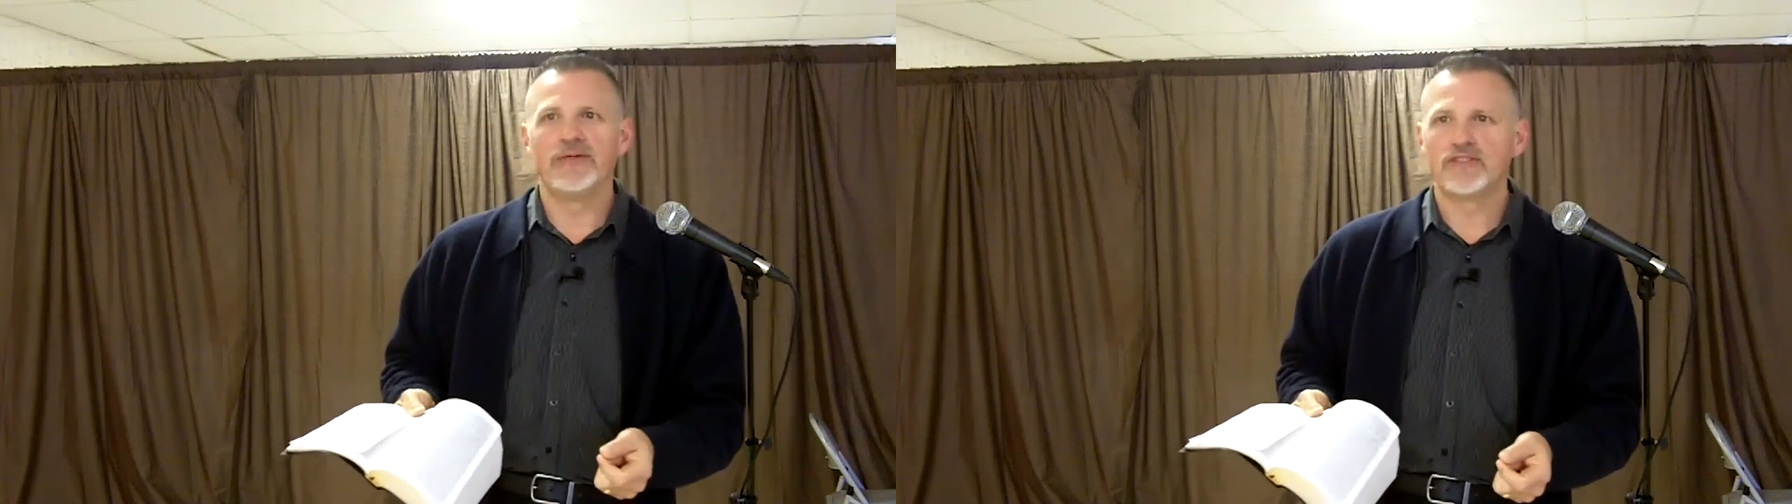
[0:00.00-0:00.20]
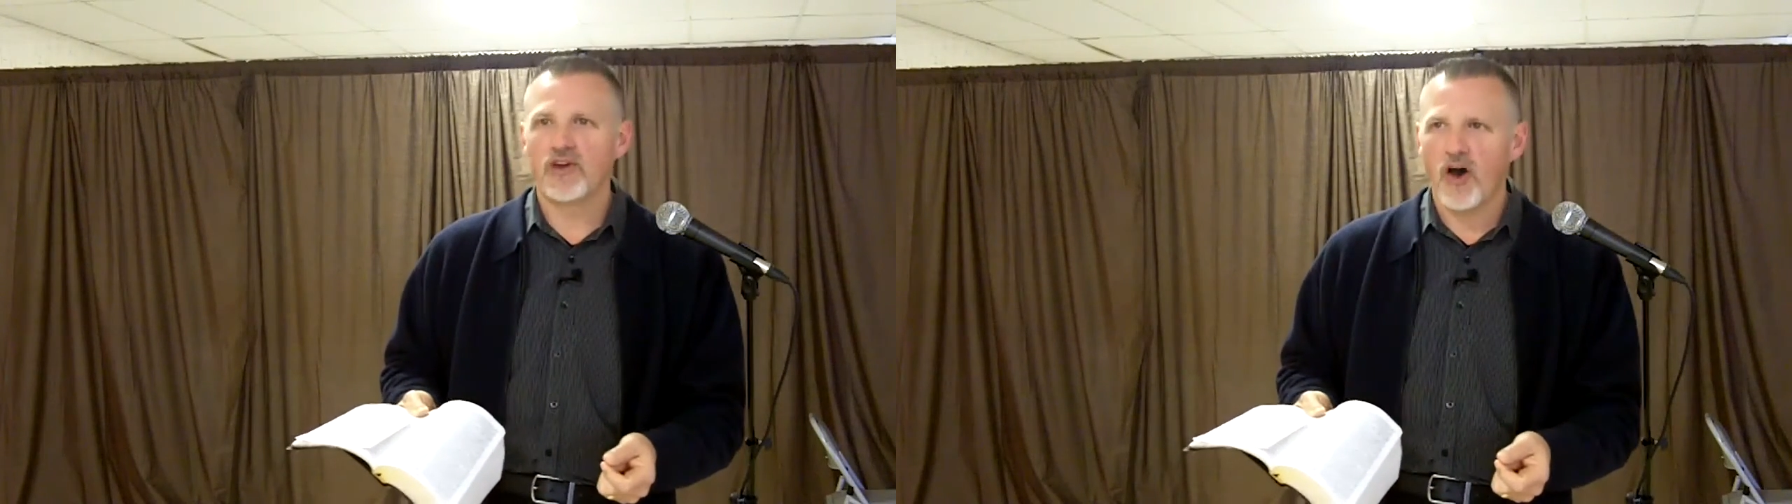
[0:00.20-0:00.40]

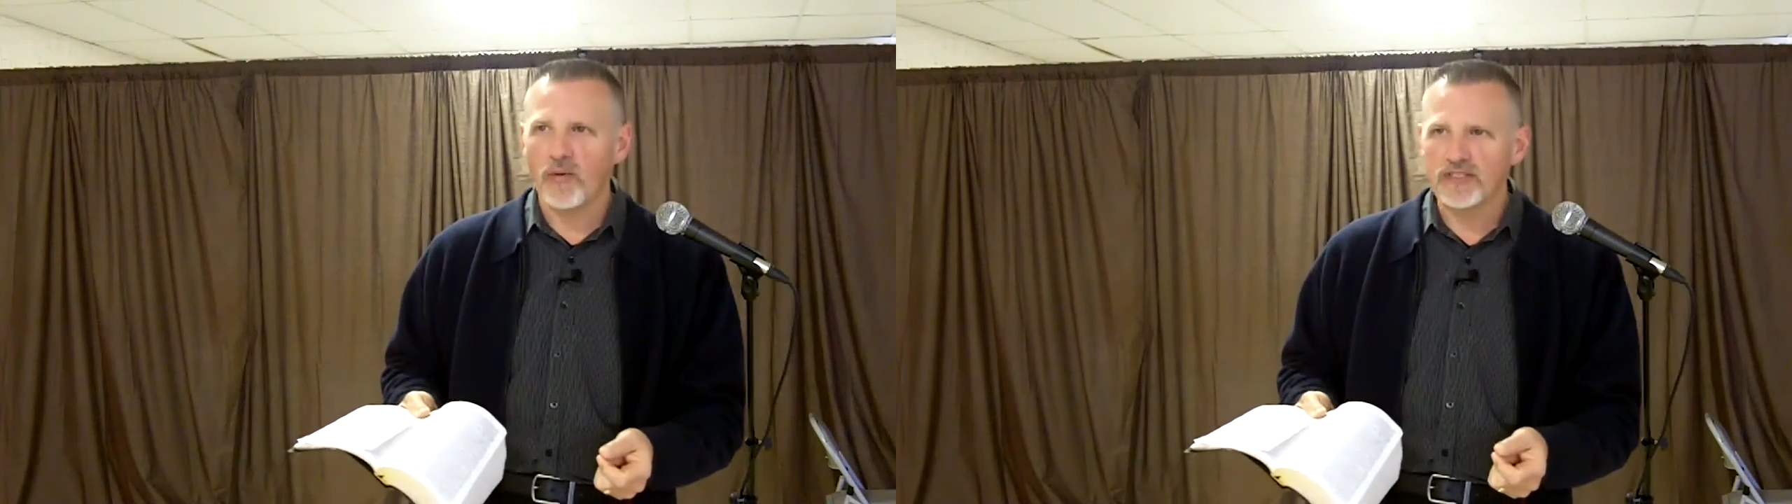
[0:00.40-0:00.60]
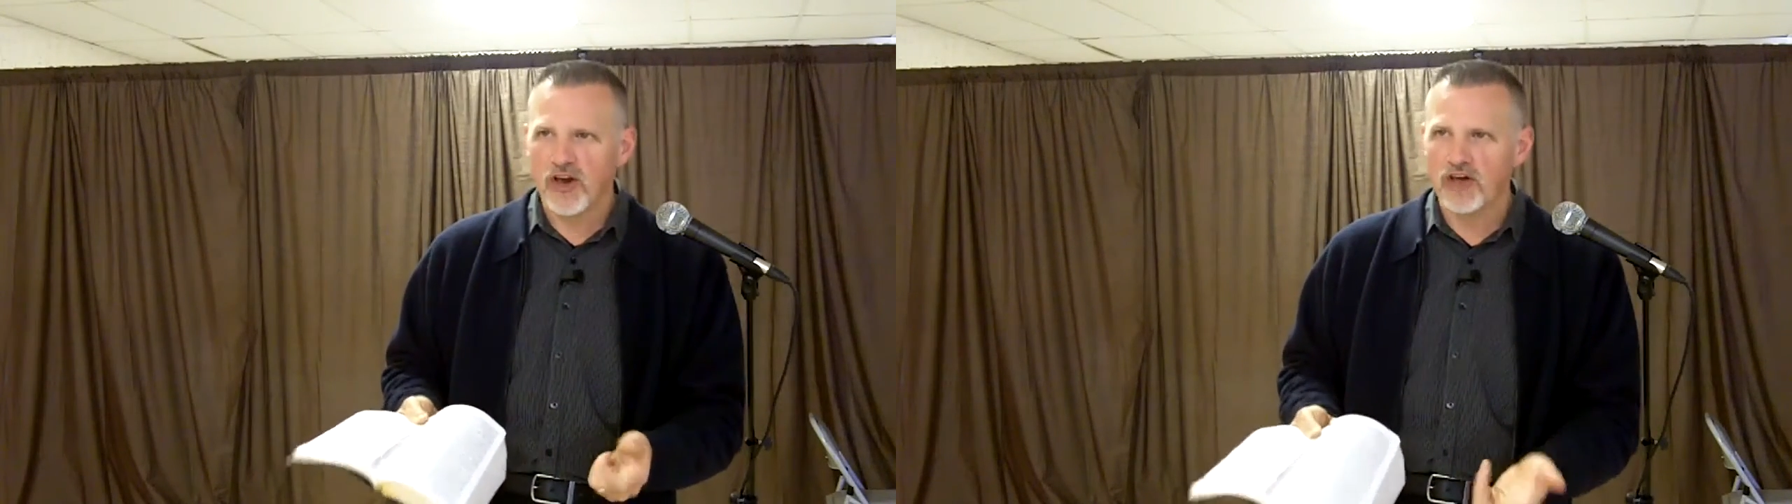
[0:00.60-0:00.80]
and so it
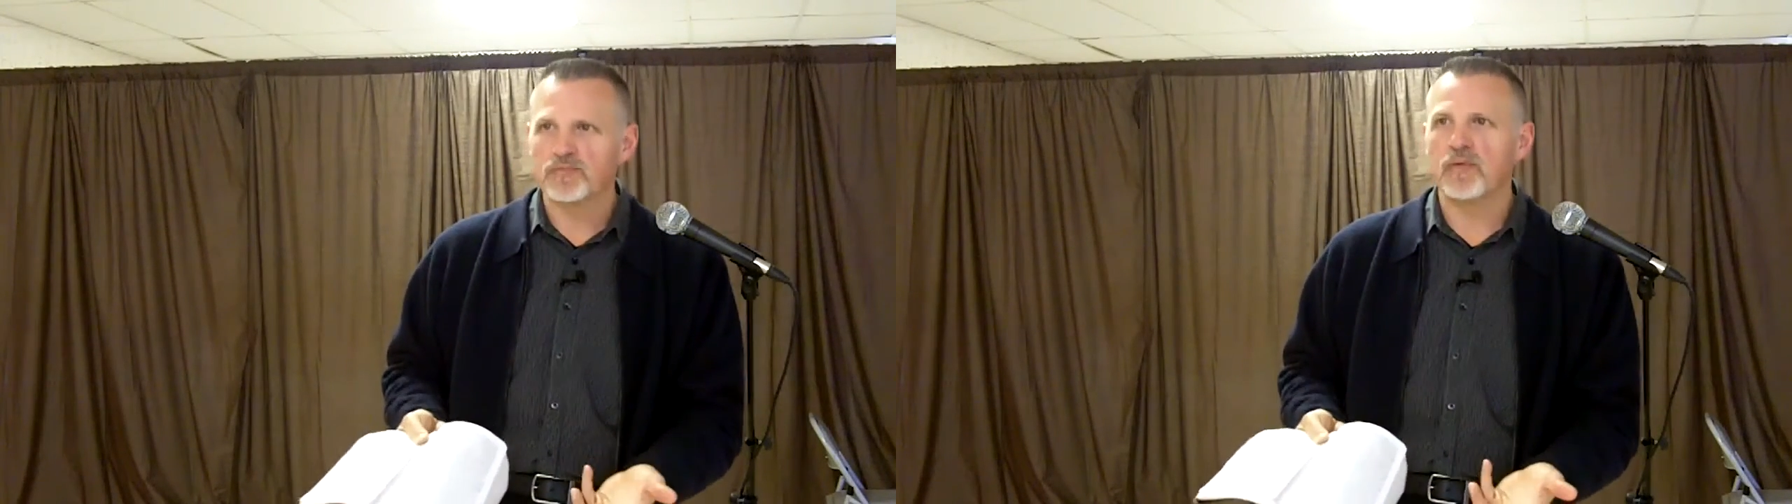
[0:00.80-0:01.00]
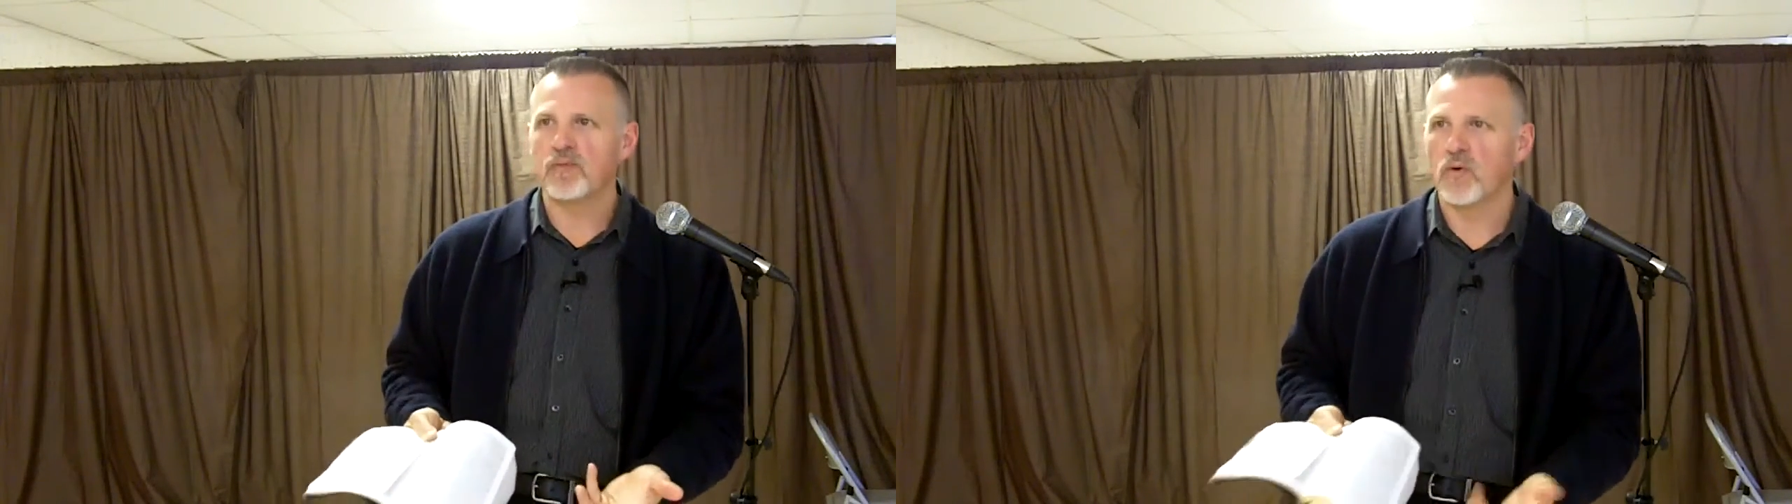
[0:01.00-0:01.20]
always
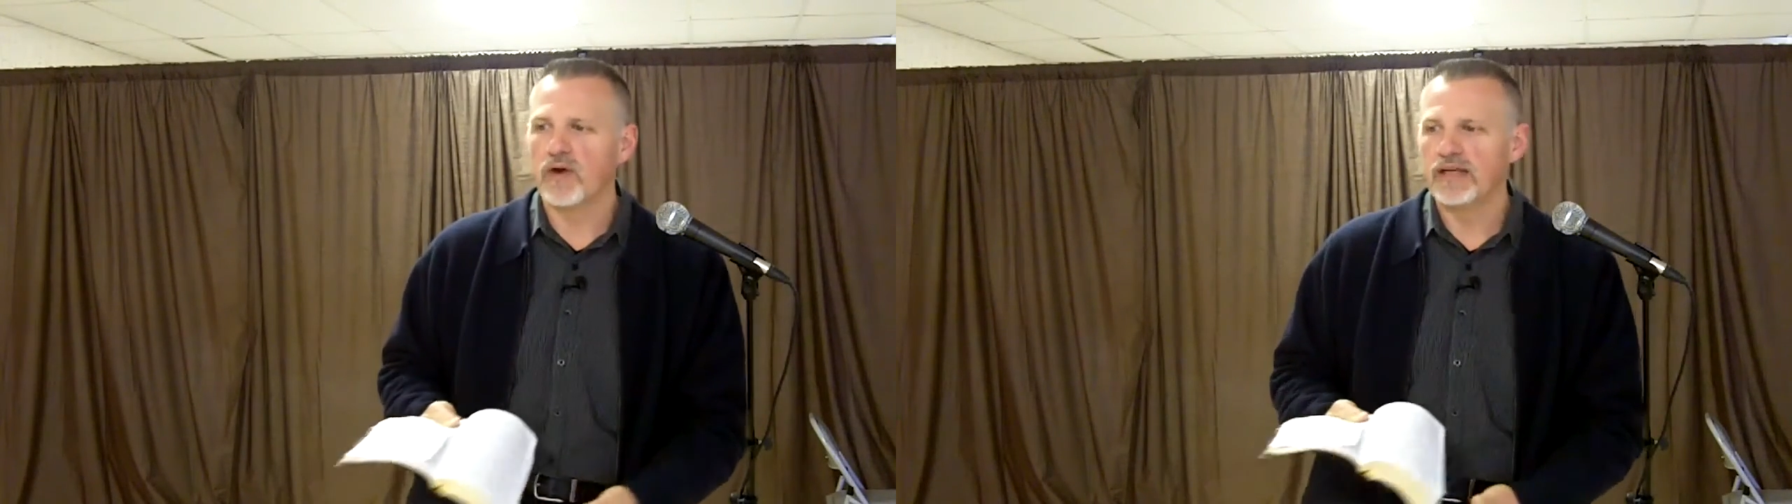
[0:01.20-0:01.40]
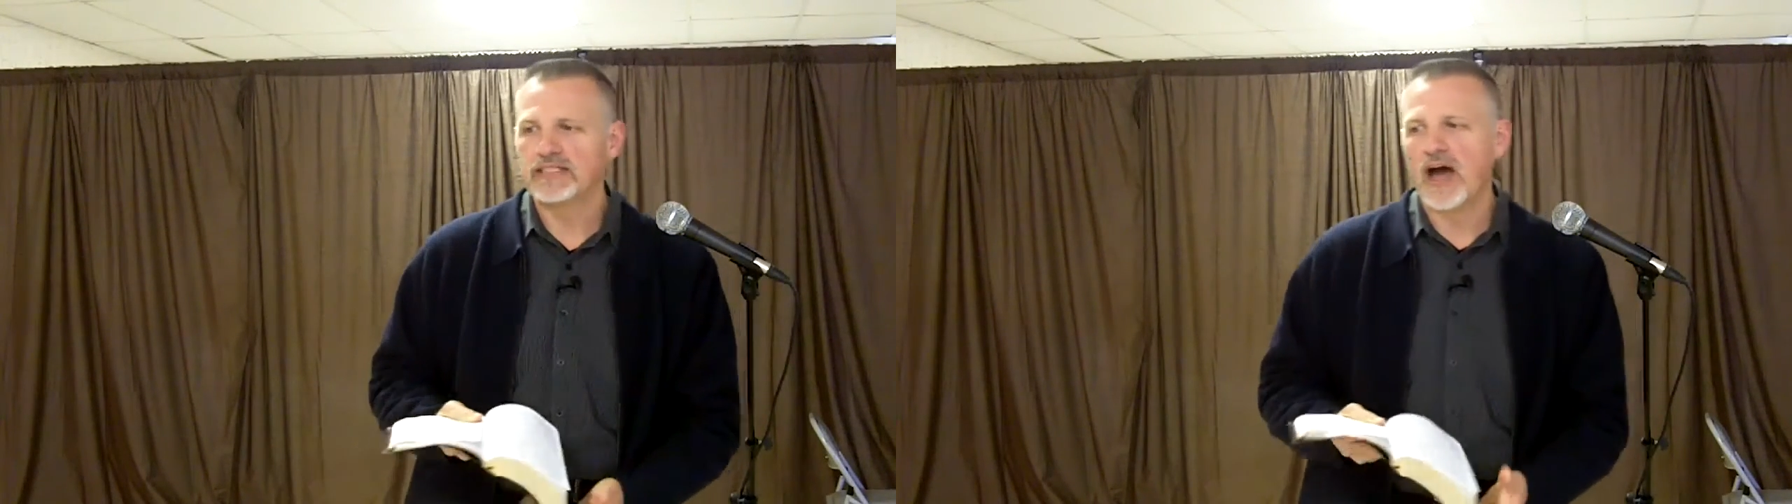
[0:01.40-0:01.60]
costs me
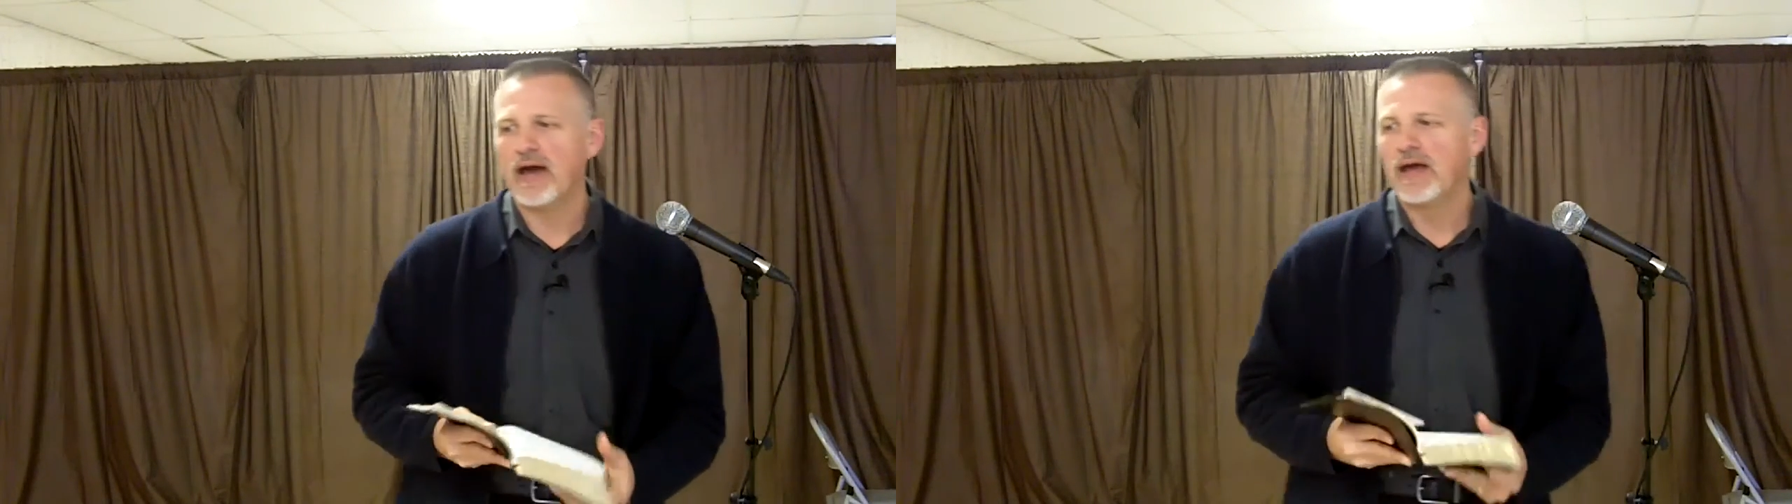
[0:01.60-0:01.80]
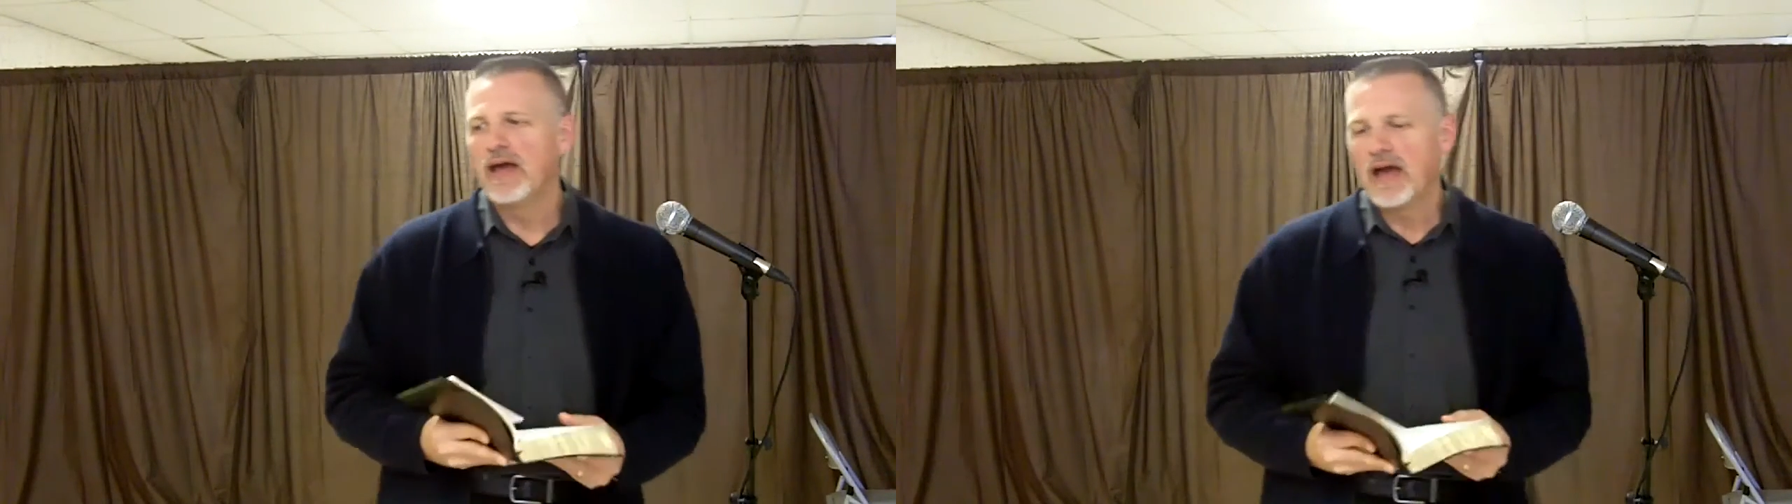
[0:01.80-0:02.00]
more. And so